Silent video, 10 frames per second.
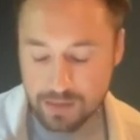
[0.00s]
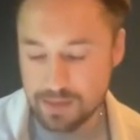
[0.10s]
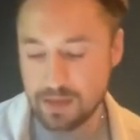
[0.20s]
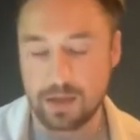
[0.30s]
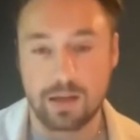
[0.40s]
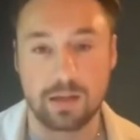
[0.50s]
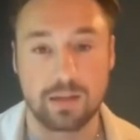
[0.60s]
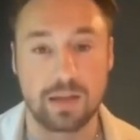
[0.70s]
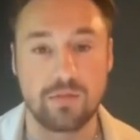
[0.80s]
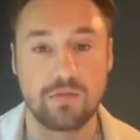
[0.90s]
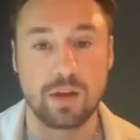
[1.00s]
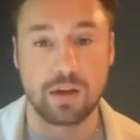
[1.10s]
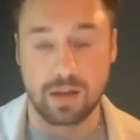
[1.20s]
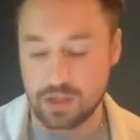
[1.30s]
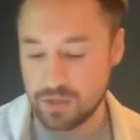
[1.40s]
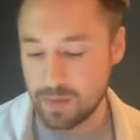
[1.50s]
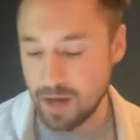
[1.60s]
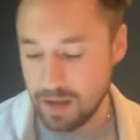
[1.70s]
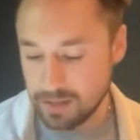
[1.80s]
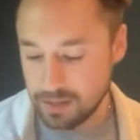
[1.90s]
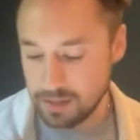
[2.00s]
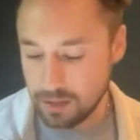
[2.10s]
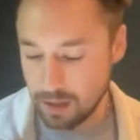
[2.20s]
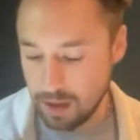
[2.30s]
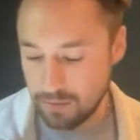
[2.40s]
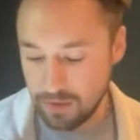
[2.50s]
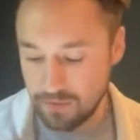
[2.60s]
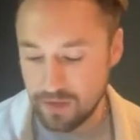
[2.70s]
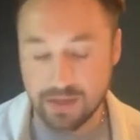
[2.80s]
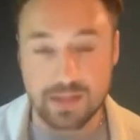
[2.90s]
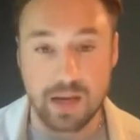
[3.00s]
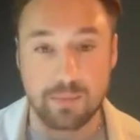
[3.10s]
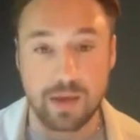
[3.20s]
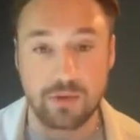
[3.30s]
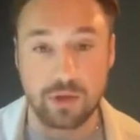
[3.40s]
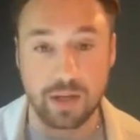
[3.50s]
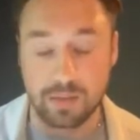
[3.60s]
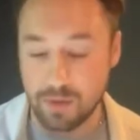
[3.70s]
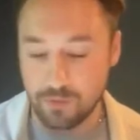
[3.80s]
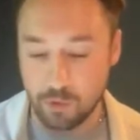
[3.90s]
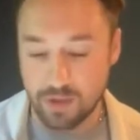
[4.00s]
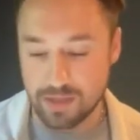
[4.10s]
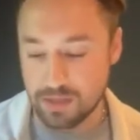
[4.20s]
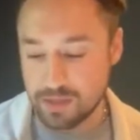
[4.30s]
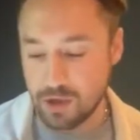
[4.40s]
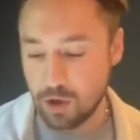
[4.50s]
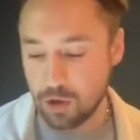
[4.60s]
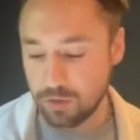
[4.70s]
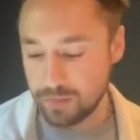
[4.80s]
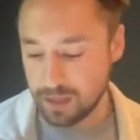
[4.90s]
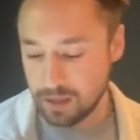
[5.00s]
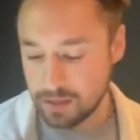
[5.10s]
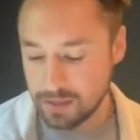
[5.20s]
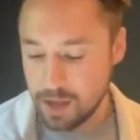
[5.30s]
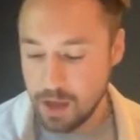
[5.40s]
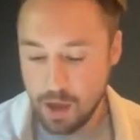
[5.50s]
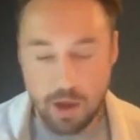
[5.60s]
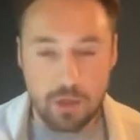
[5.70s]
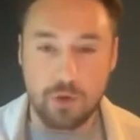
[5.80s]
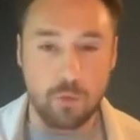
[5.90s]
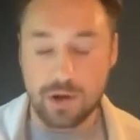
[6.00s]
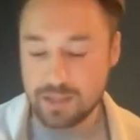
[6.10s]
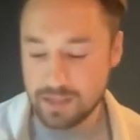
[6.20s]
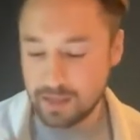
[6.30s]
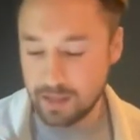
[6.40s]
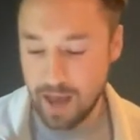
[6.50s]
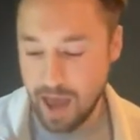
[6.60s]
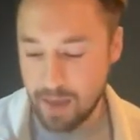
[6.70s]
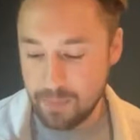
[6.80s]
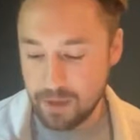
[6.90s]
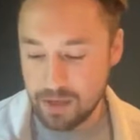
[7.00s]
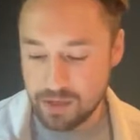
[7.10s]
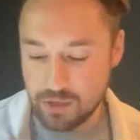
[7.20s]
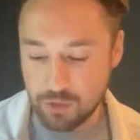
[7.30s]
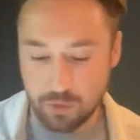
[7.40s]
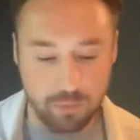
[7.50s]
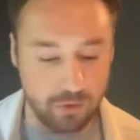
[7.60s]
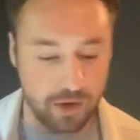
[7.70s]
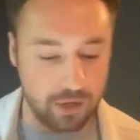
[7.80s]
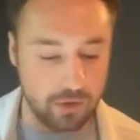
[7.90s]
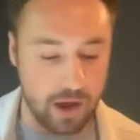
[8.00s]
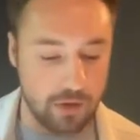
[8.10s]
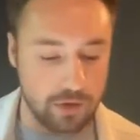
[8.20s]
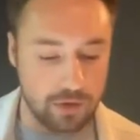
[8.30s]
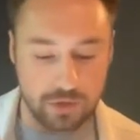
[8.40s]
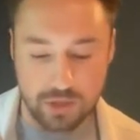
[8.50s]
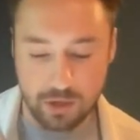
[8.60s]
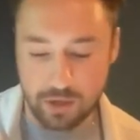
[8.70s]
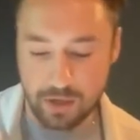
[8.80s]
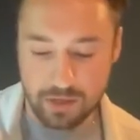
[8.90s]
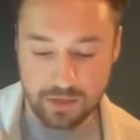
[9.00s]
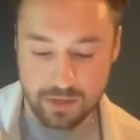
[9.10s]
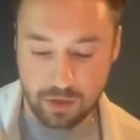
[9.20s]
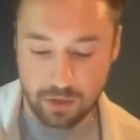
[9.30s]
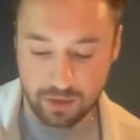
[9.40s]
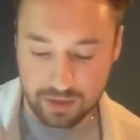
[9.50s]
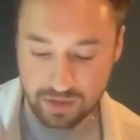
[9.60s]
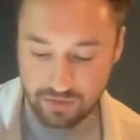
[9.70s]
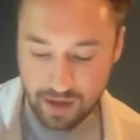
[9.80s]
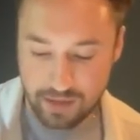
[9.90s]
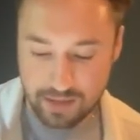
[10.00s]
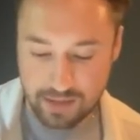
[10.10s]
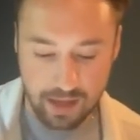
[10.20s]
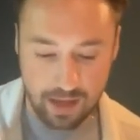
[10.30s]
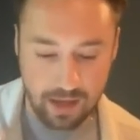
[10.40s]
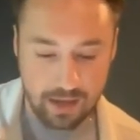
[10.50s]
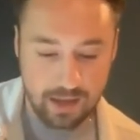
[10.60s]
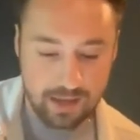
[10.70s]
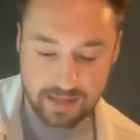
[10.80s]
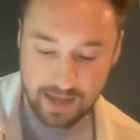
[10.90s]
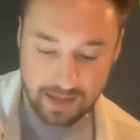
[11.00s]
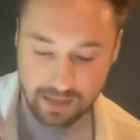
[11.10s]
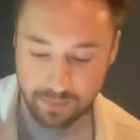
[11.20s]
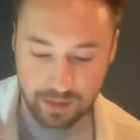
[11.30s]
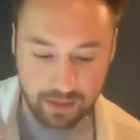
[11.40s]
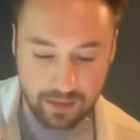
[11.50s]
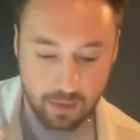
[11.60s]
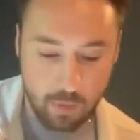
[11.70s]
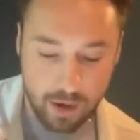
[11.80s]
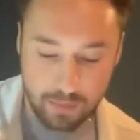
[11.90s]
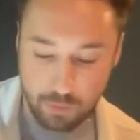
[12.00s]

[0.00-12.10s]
to give the customer an idea of the fence type that they're getting before it's installed, because the worst thing can happen is you break ground and you start installing this fence and it's not something that they want to